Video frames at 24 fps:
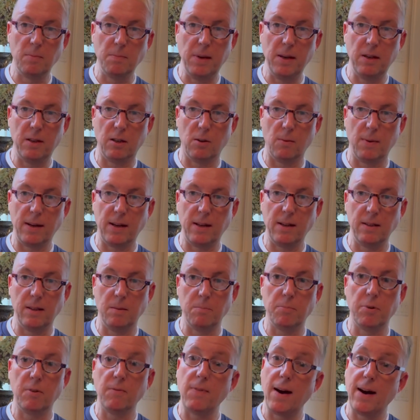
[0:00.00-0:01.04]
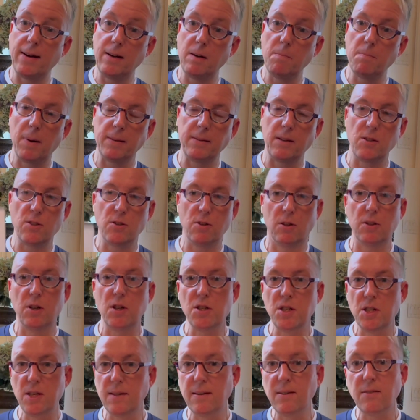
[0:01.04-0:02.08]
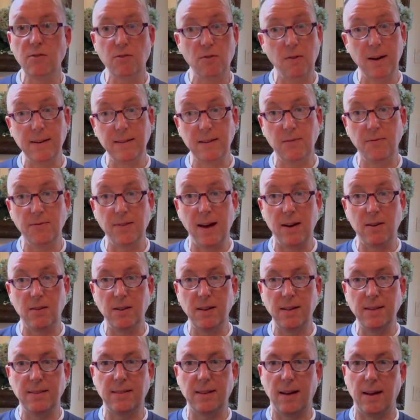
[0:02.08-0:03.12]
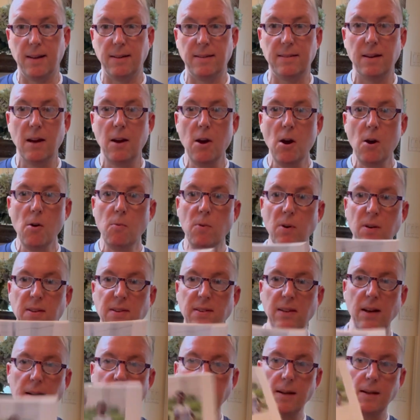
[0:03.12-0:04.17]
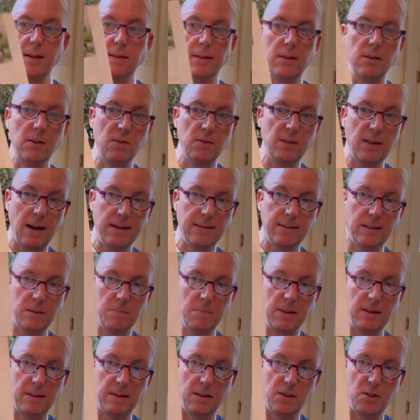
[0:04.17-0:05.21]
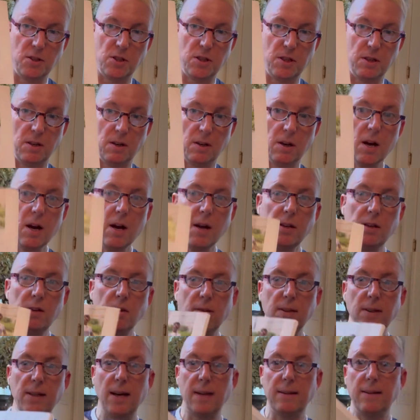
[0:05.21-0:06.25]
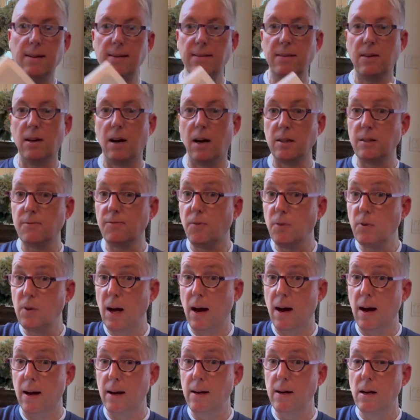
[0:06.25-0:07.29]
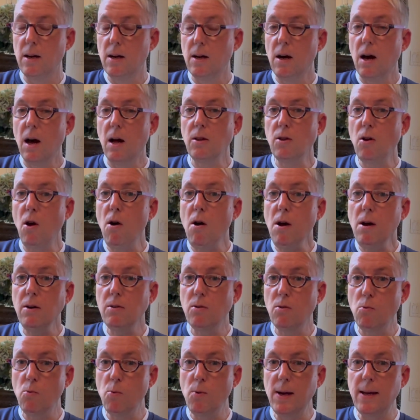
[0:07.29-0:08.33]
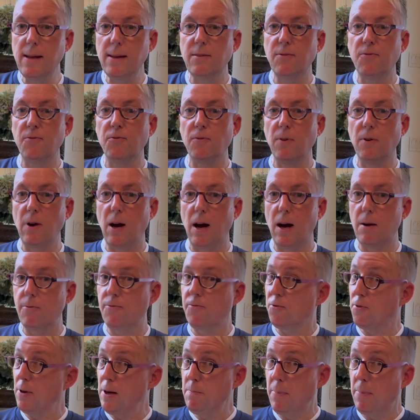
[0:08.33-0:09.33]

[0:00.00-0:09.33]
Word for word: Me curriculum provided by The Church of Jesus Christ of Latter-day Saints, we're studying the New Testament this year. You can get this colorful guide along with a free